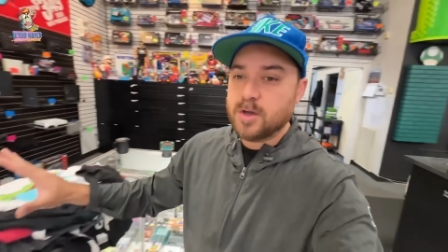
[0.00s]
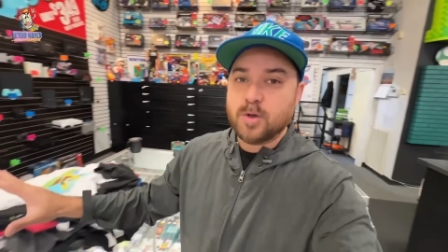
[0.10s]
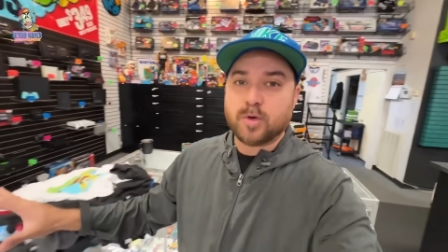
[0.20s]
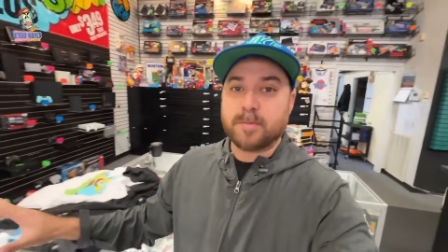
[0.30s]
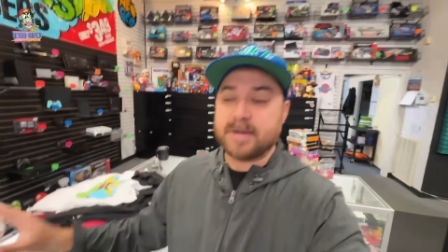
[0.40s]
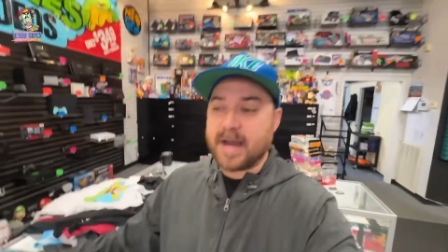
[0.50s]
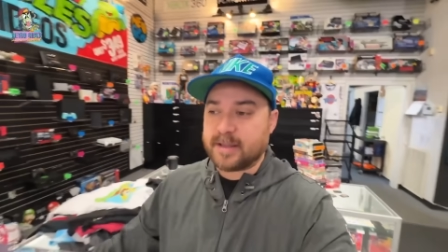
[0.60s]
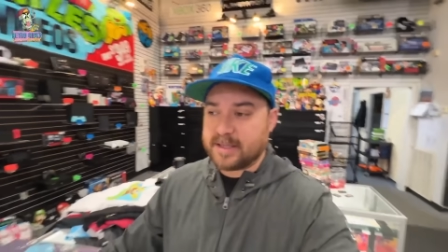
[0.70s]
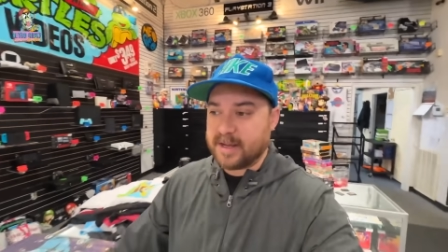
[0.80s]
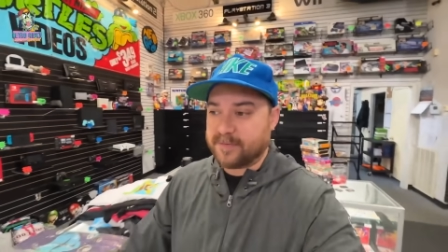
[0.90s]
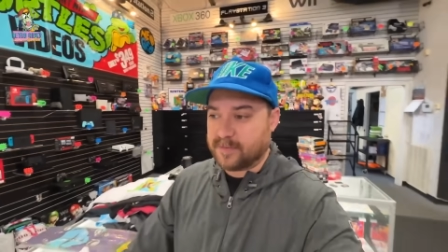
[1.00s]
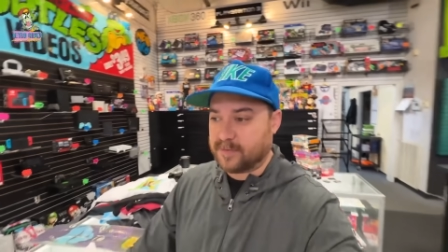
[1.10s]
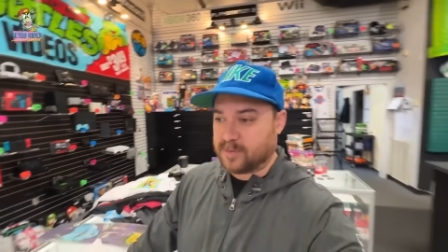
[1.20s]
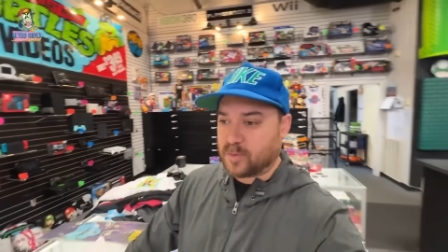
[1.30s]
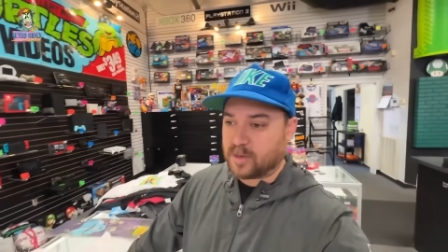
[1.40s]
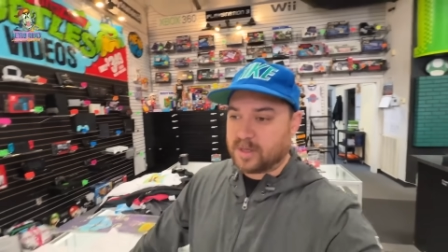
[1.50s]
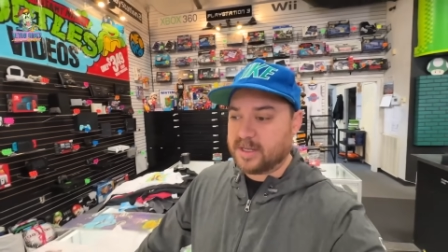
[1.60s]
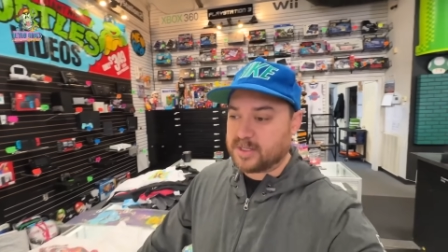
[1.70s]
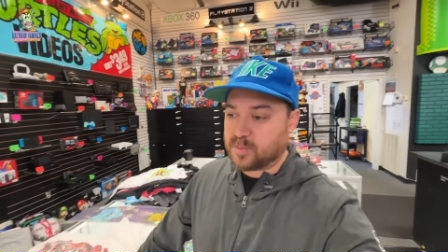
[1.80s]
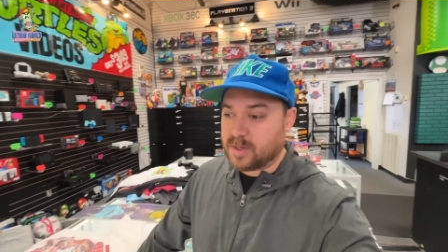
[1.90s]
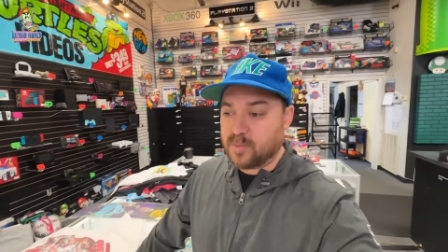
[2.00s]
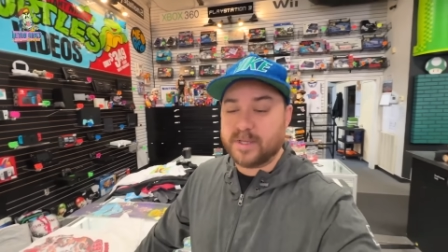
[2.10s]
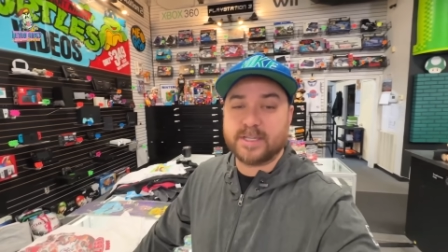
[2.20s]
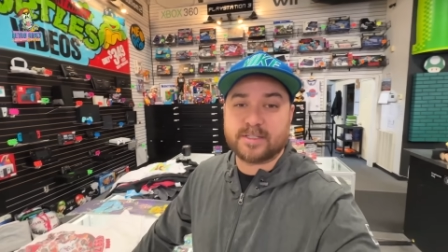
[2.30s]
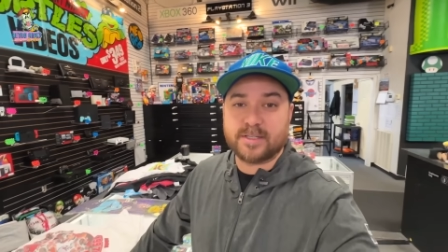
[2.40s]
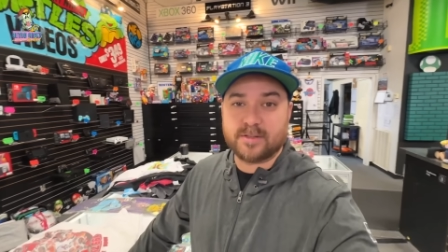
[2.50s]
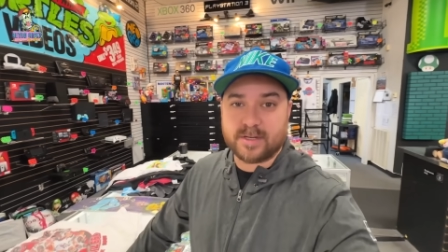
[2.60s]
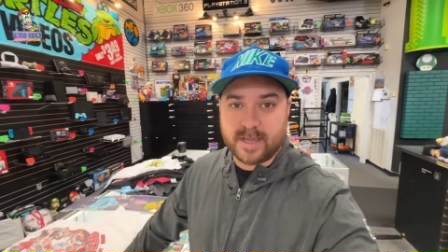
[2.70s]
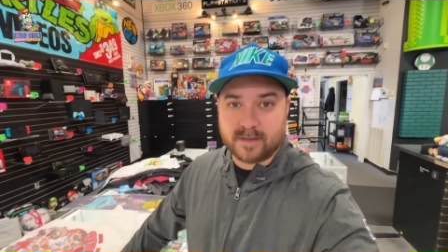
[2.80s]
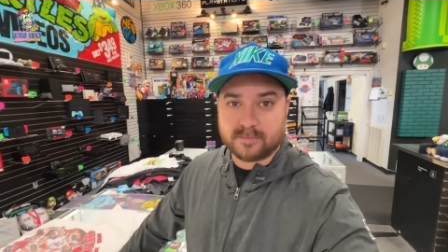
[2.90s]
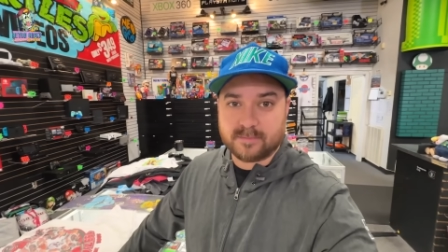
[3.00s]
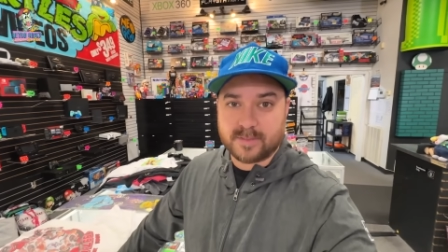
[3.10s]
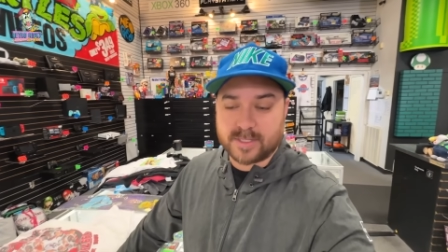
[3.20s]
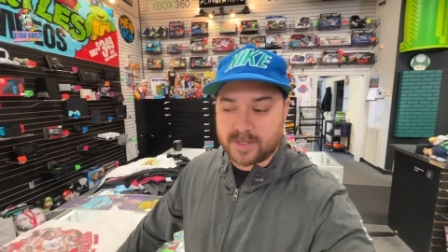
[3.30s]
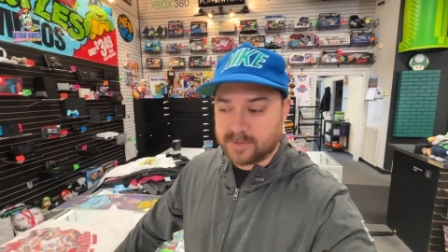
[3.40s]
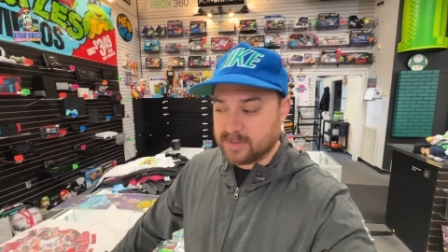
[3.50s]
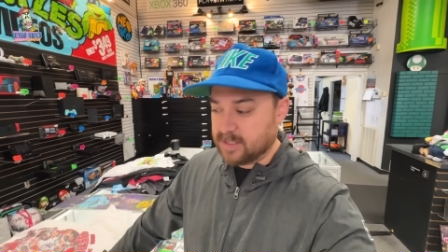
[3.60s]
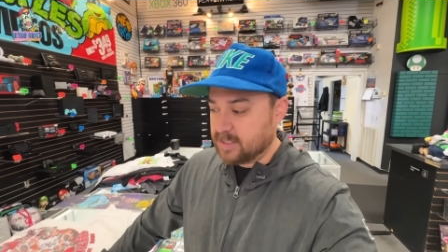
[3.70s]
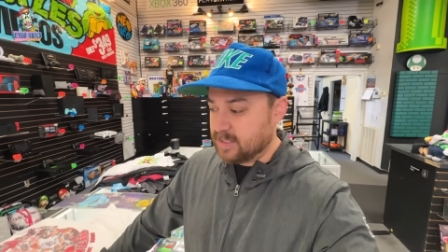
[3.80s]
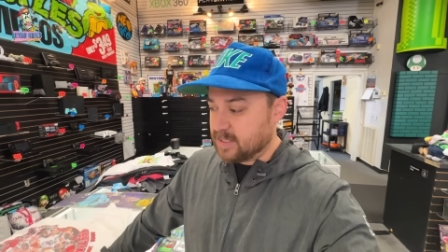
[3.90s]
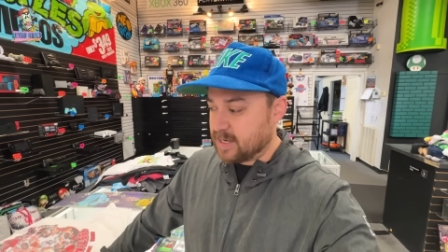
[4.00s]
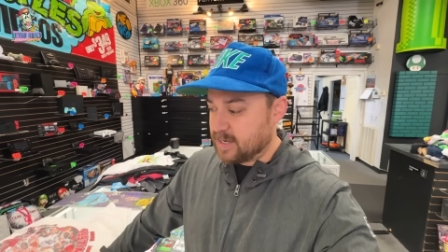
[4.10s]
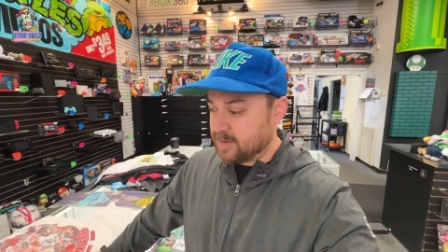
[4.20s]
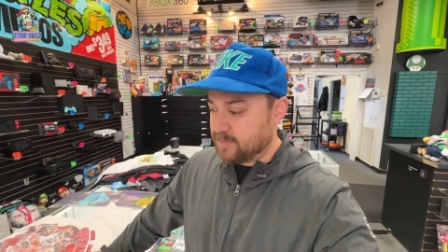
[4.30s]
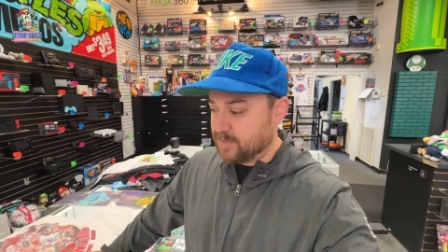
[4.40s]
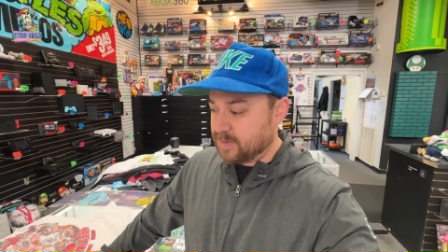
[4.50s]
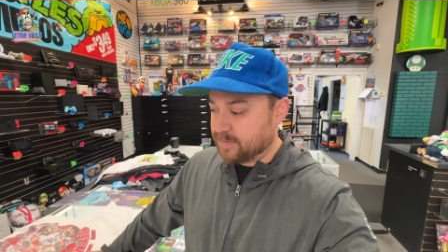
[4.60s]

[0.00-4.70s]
what I'm not thankful for is what we get to do now. So, um, the